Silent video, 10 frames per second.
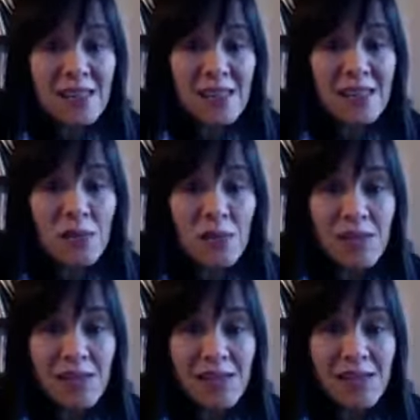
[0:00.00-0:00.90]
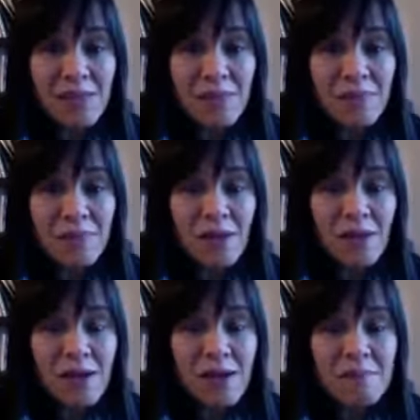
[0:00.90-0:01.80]
thing that we need,
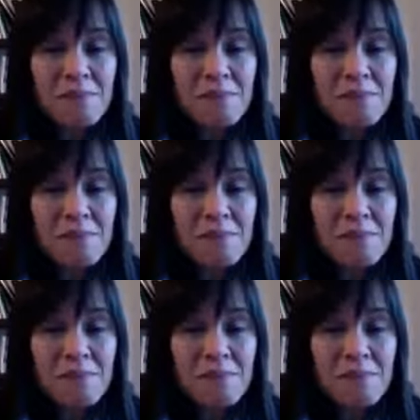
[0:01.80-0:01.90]
okay?